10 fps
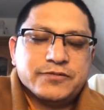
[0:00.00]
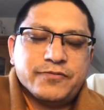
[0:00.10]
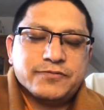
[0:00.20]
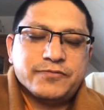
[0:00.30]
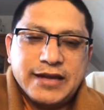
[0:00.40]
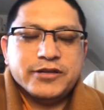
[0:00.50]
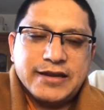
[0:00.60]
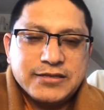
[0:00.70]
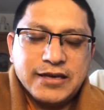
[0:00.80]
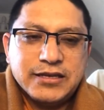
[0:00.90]

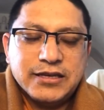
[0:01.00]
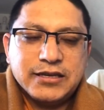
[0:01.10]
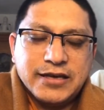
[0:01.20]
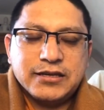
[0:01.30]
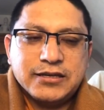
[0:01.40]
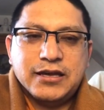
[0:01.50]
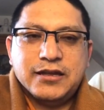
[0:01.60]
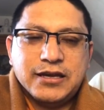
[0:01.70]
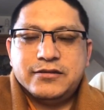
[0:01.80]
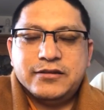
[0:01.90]
fantastic
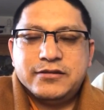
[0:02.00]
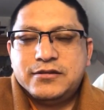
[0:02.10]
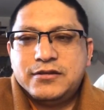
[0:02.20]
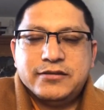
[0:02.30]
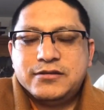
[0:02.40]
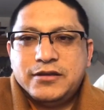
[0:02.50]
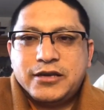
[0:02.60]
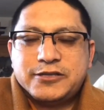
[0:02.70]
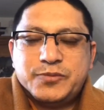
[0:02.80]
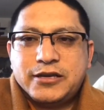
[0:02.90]
and
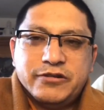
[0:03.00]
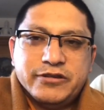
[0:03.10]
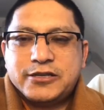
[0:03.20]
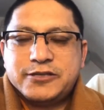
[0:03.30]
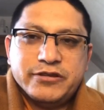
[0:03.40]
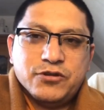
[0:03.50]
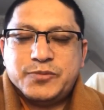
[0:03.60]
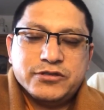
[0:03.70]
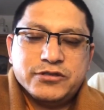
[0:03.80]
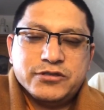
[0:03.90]
experience
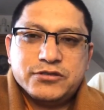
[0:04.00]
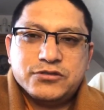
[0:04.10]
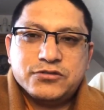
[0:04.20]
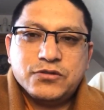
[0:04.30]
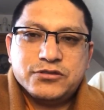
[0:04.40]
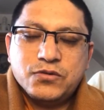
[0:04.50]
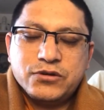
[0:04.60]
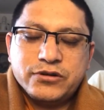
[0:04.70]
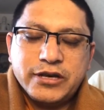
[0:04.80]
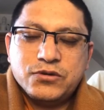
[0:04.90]
was so
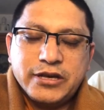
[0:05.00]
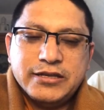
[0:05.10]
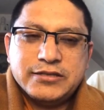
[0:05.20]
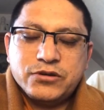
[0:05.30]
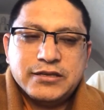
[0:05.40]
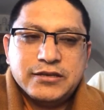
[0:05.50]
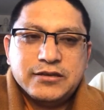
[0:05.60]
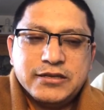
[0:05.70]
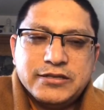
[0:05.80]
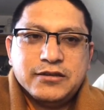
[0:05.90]
great
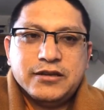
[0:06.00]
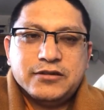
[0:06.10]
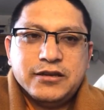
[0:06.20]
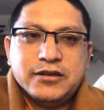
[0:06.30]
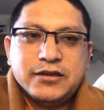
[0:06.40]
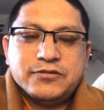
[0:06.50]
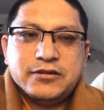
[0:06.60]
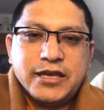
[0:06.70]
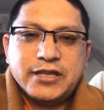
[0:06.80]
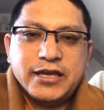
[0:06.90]
and it was
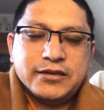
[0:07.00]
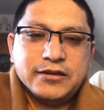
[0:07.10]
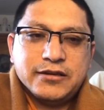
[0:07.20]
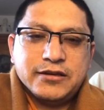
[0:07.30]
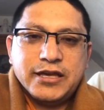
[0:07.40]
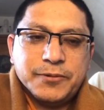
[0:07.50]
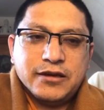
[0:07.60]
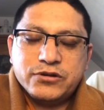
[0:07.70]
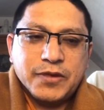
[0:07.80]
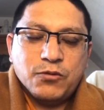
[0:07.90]
like uh, um,
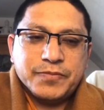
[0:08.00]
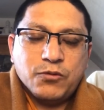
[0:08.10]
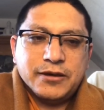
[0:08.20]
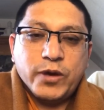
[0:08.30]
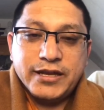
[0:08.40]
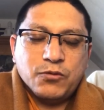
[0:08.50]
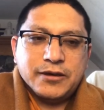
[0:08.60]
awakening